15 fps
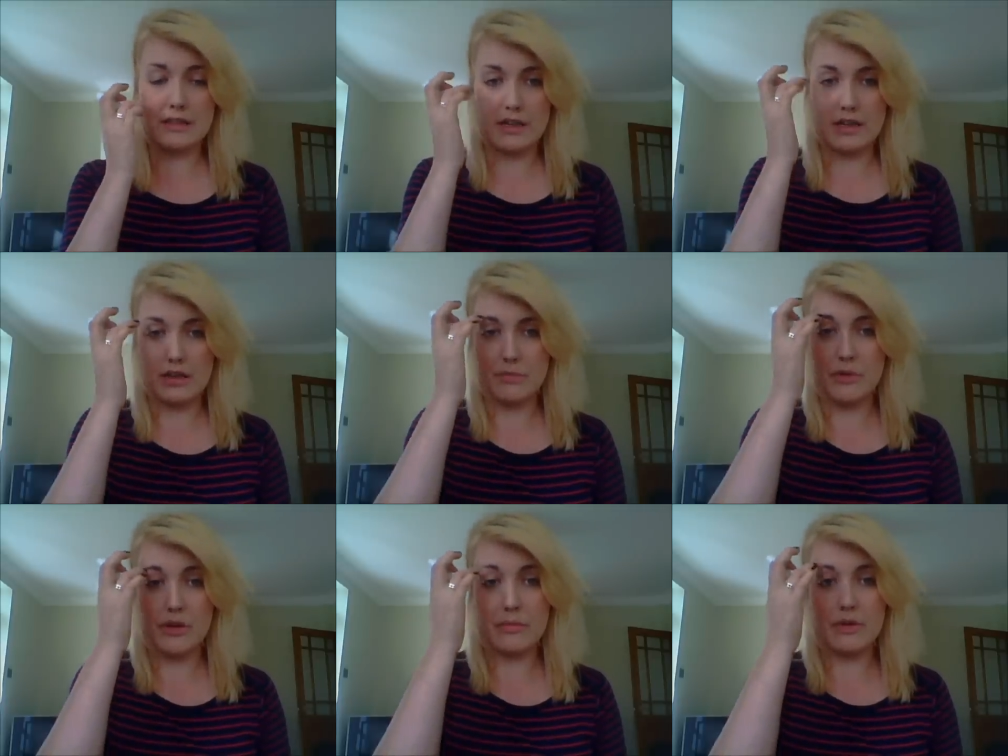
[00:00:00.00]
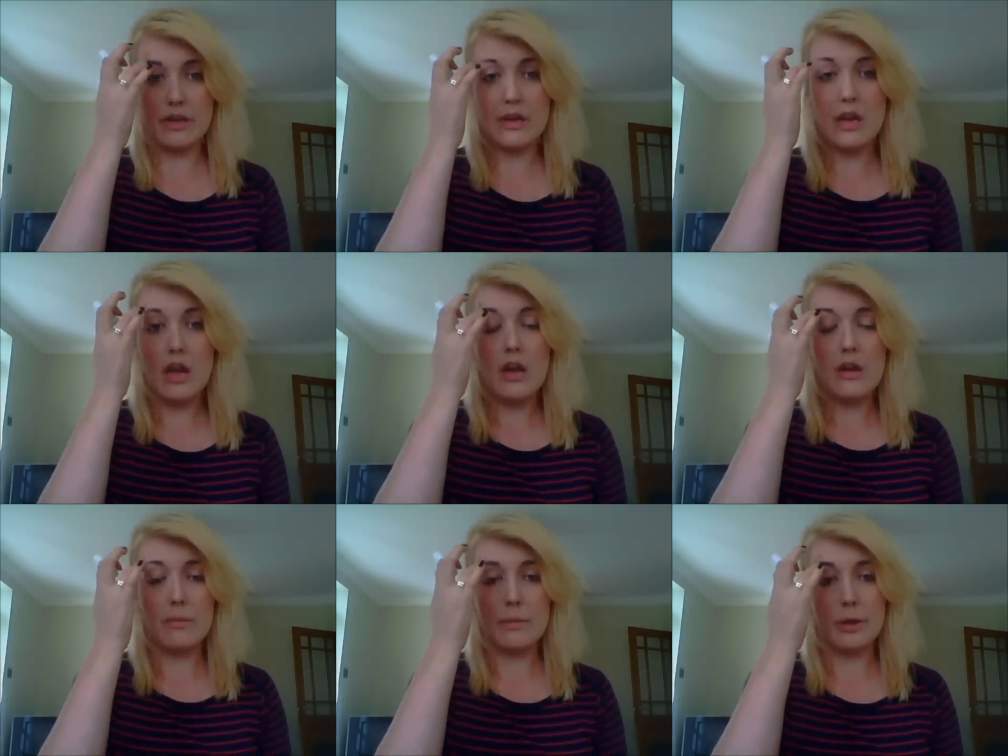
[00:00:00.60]
skin at the moment
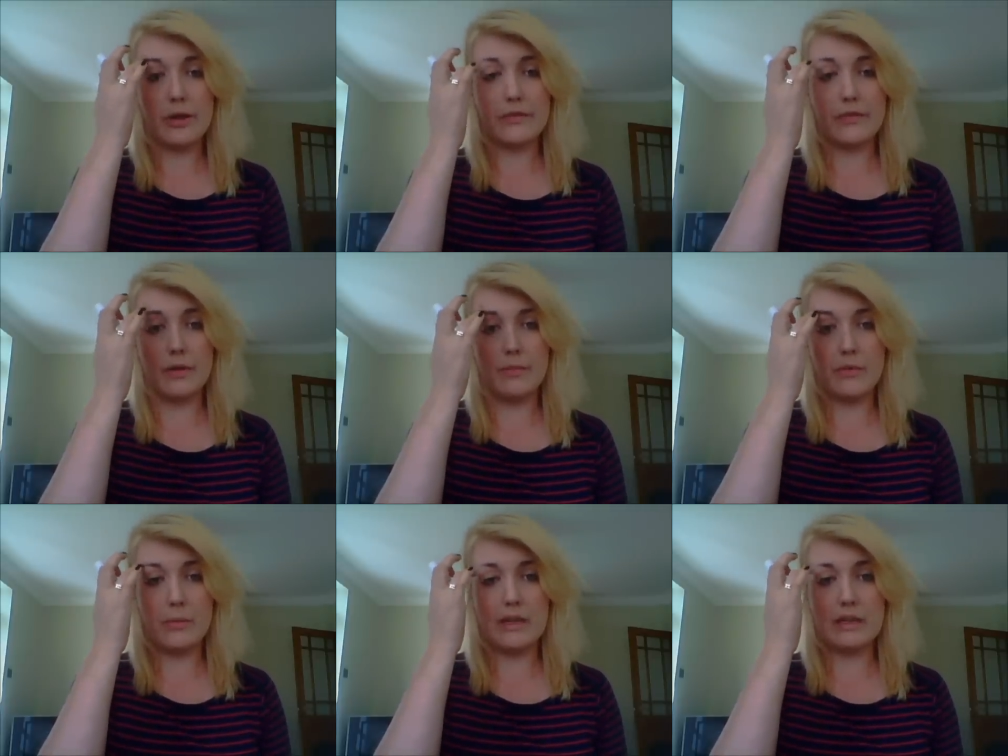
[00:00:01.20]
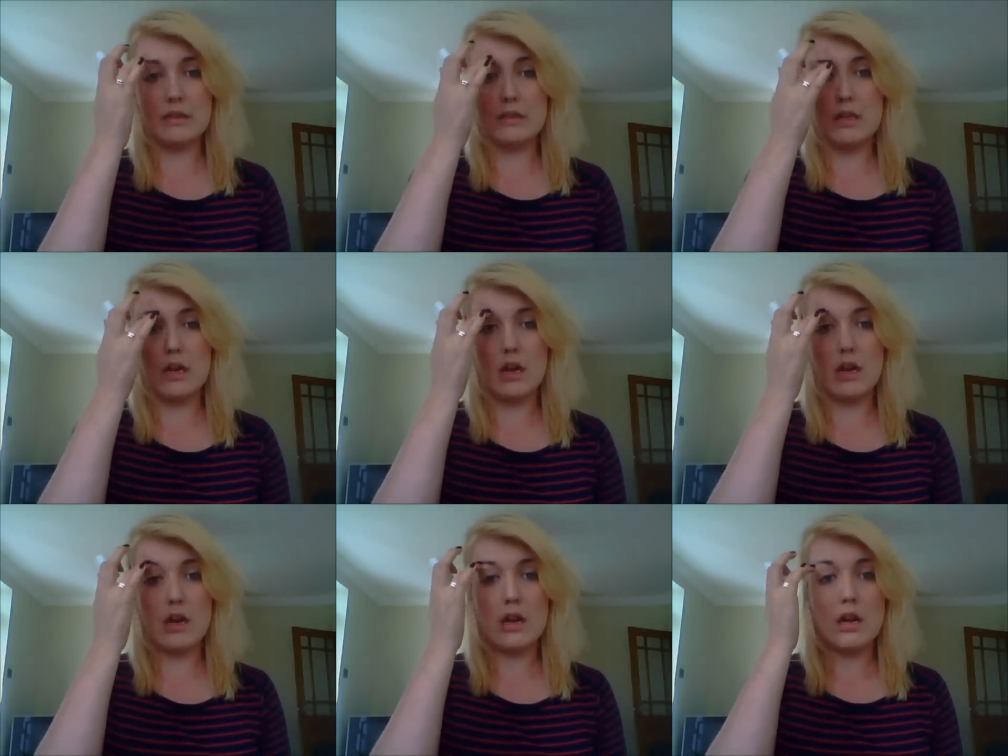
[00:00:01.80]
from the
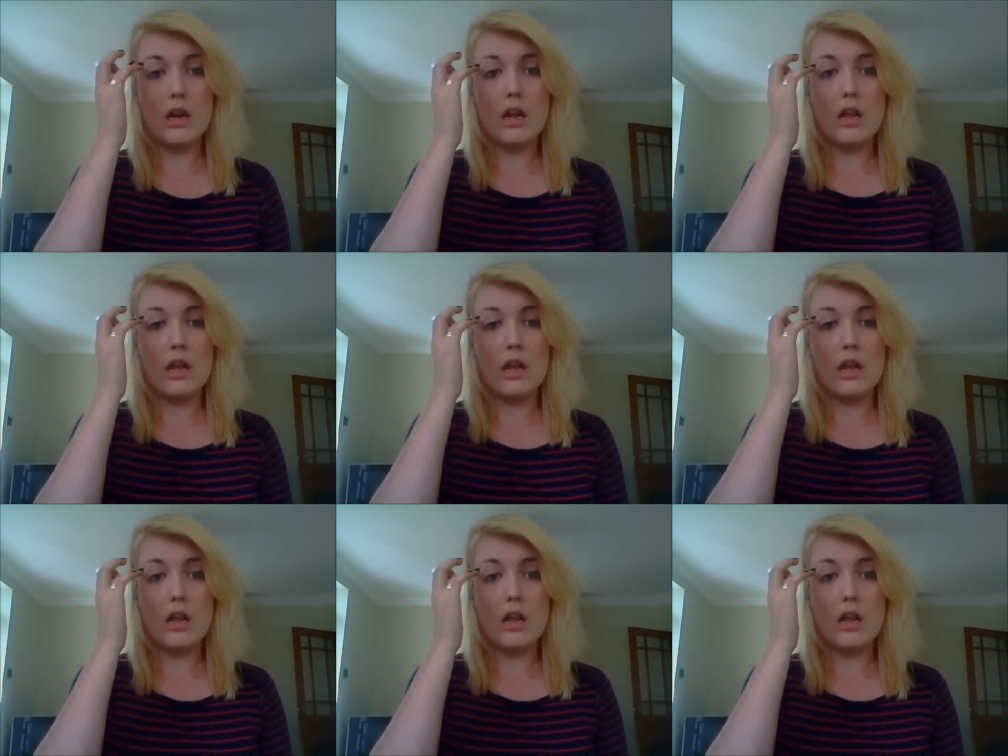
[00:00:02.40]
winter,